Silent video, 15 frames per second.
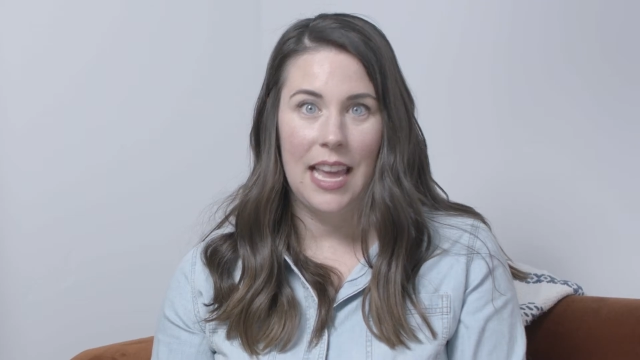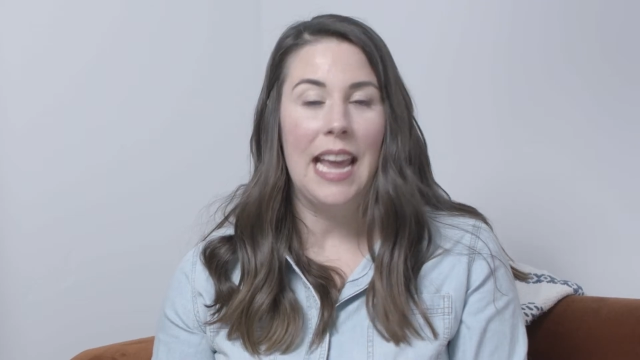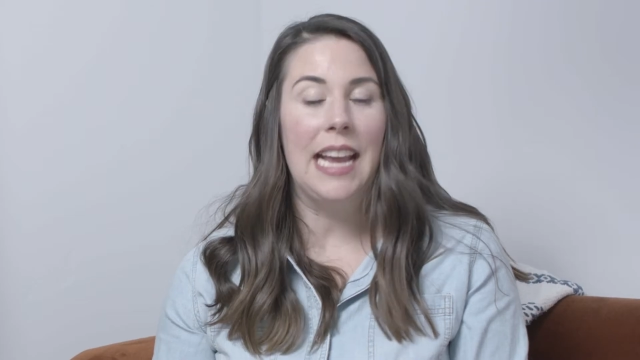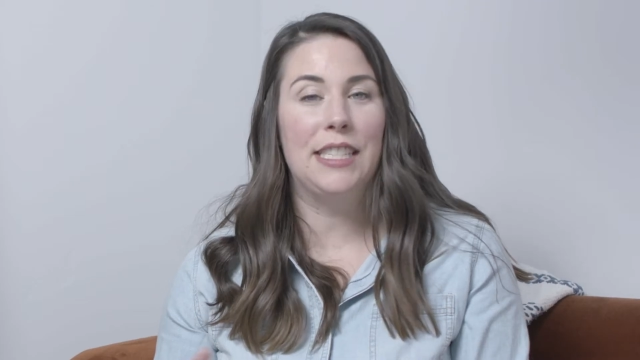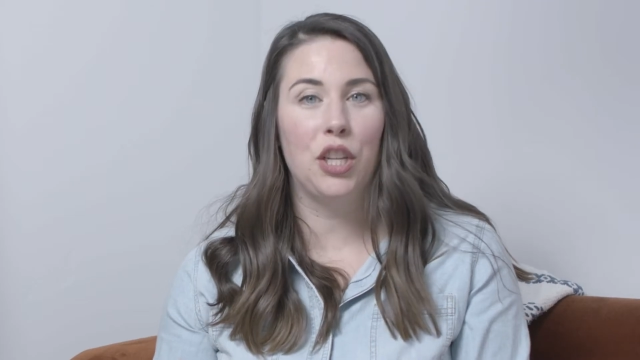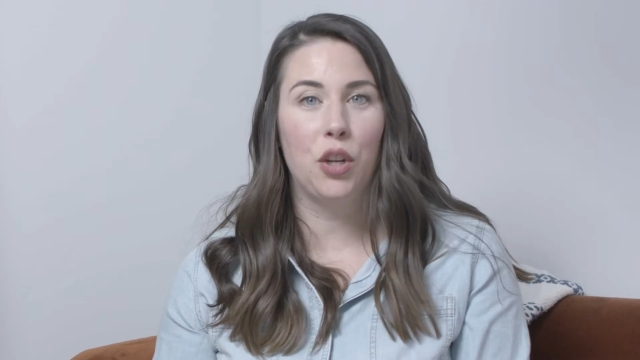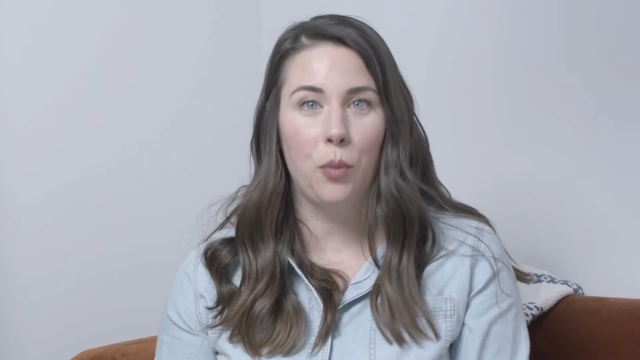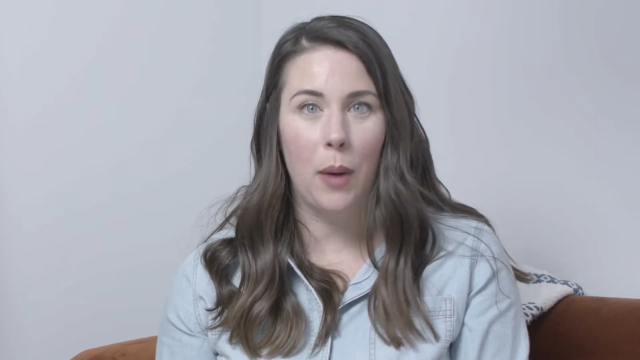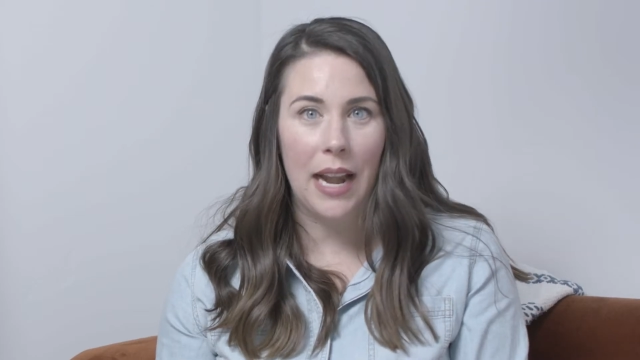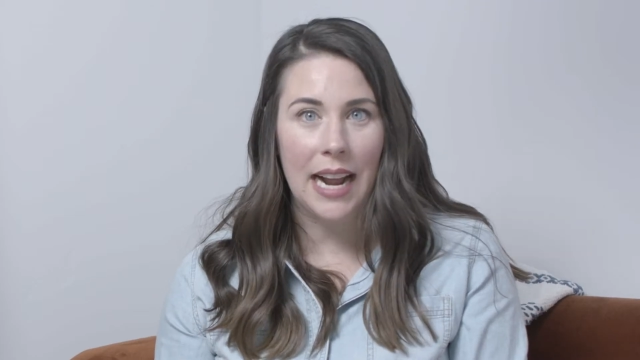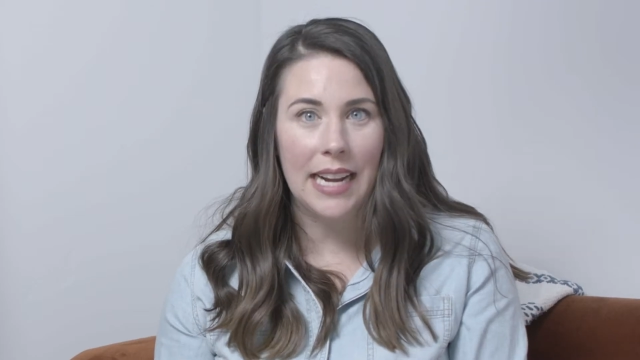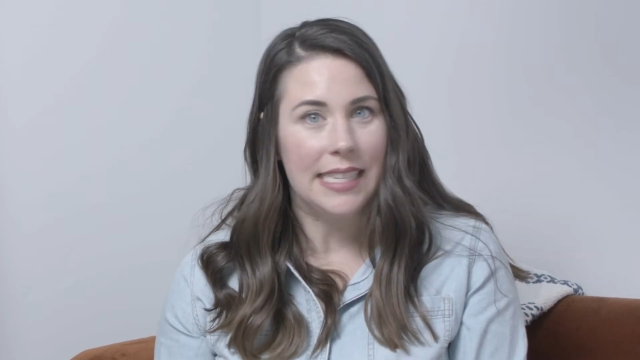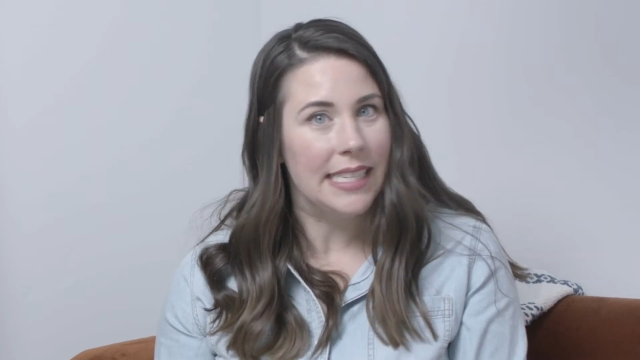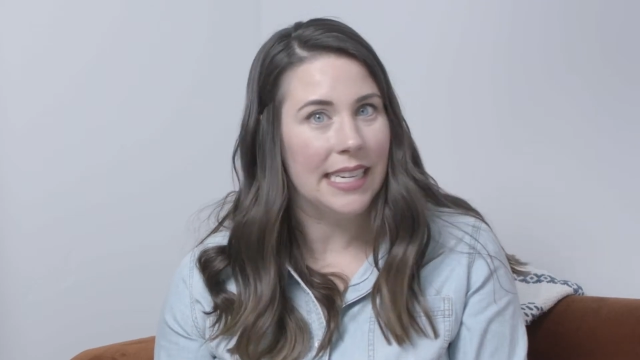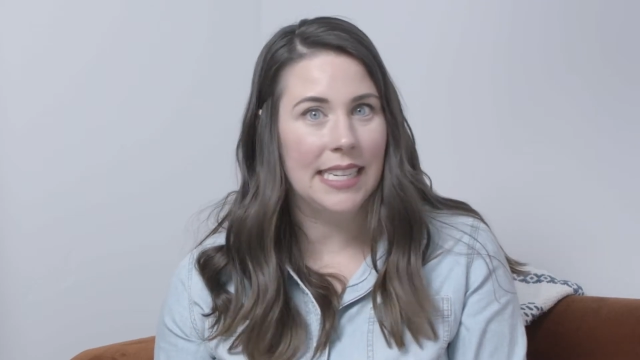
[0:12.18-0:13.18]
it's a great
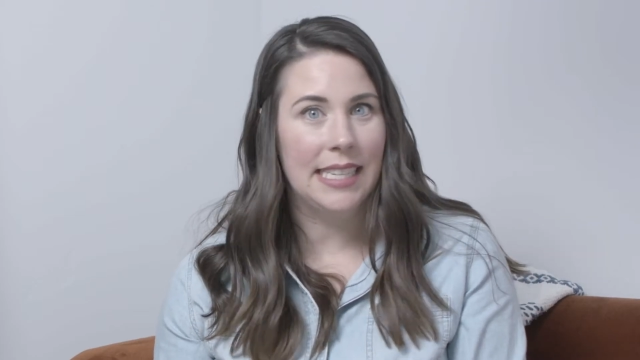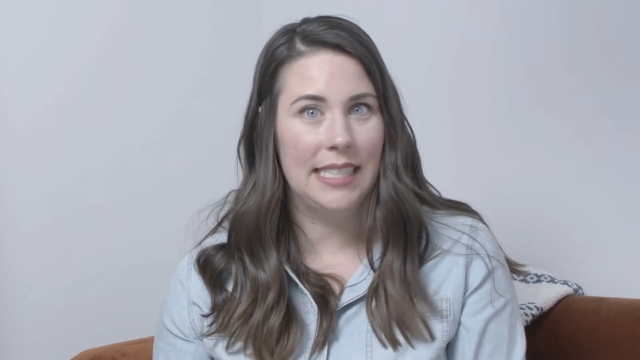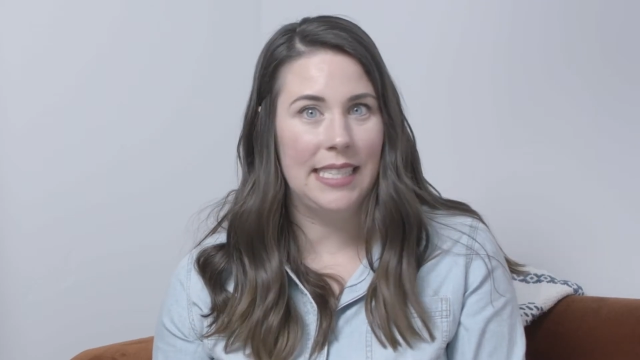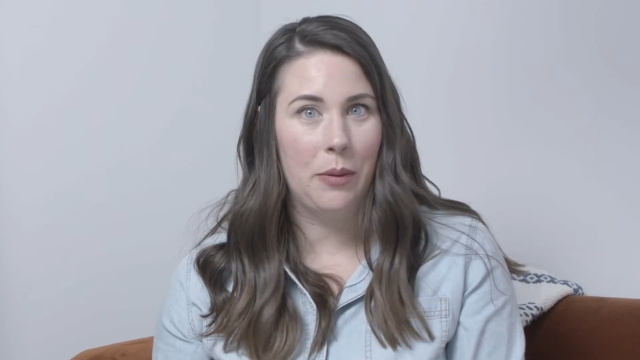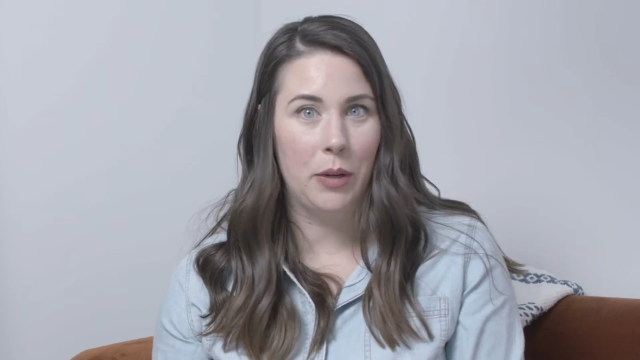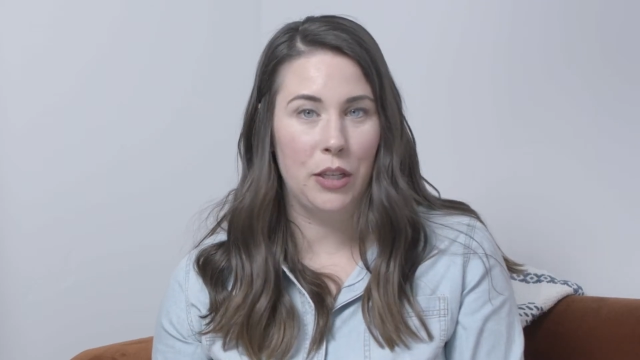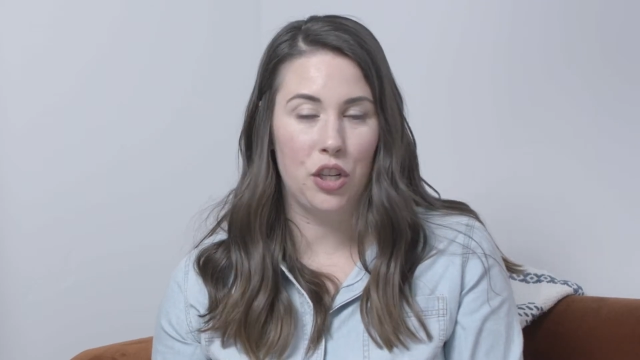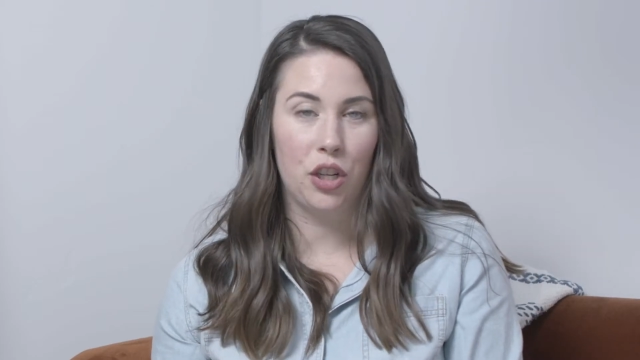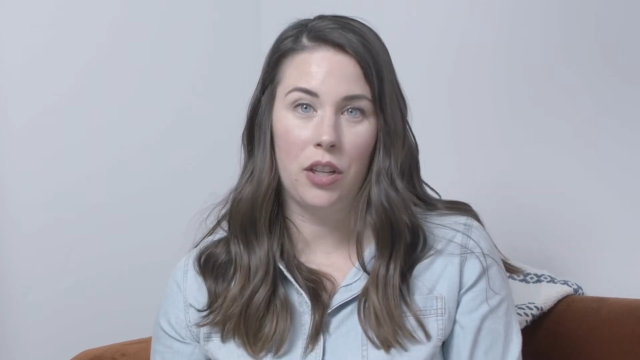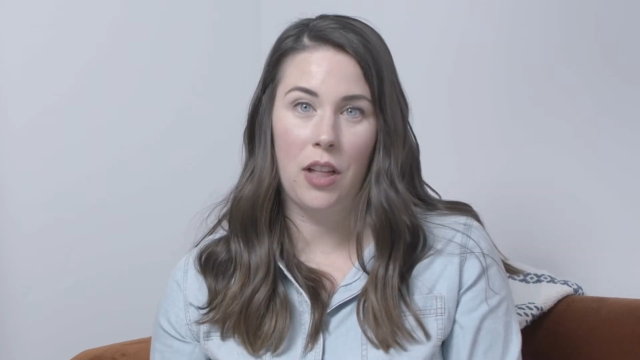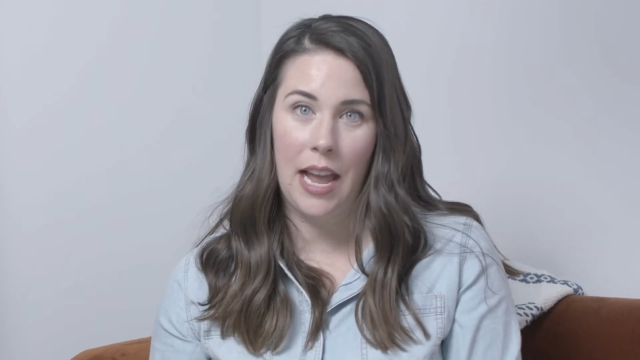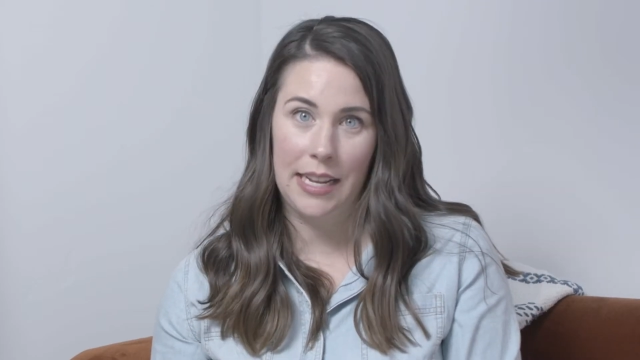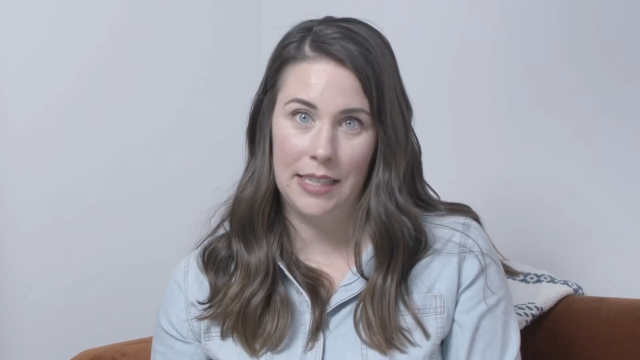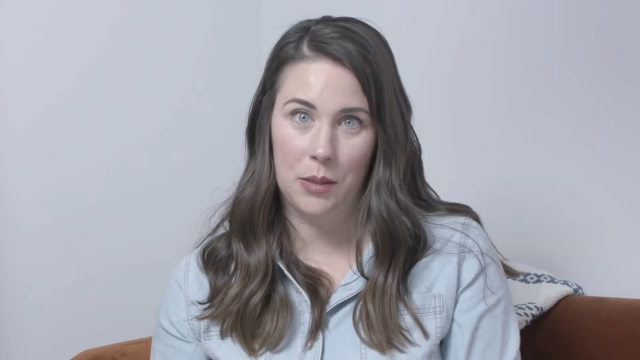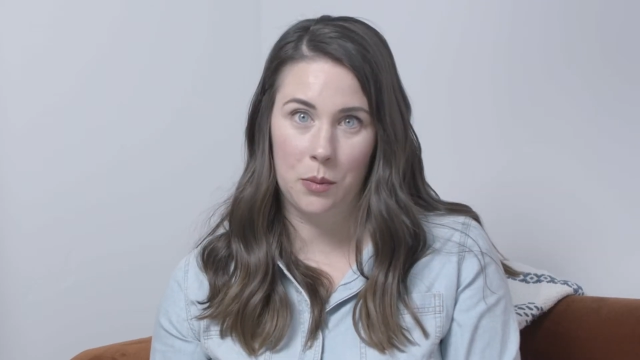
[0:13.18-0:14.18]
idea to see what your
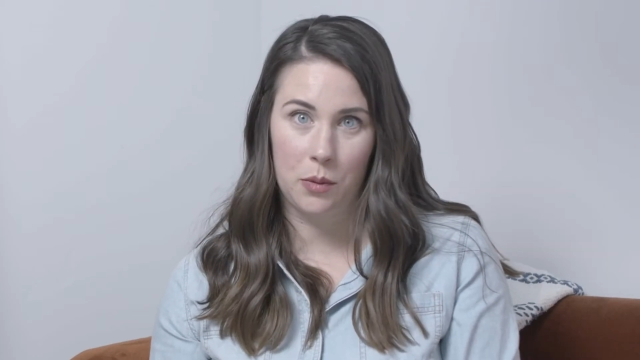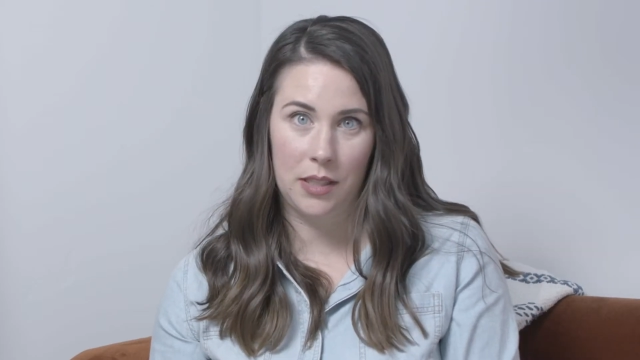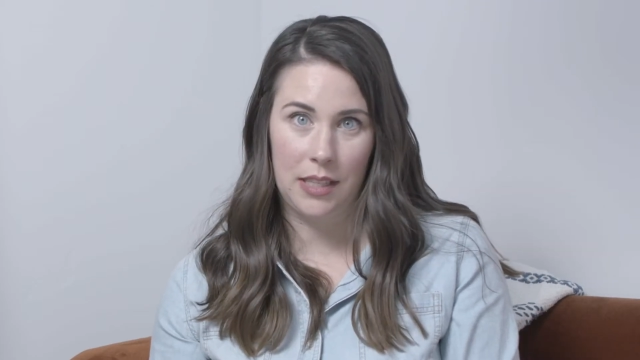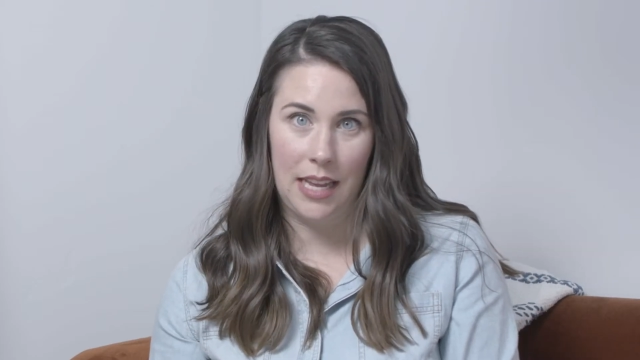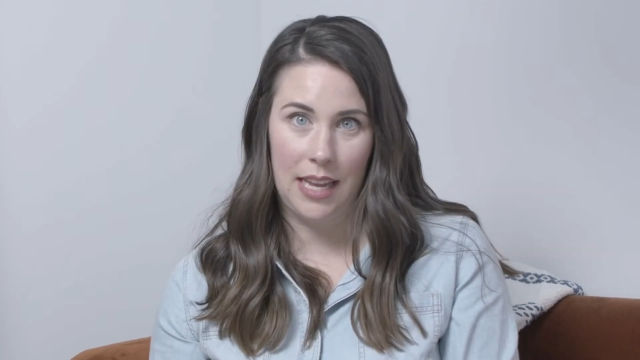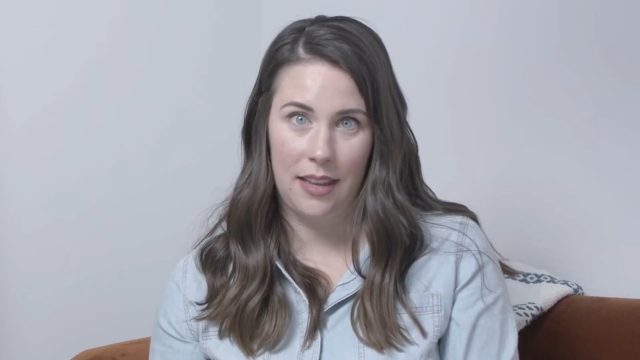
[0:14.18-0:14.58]
clients will see.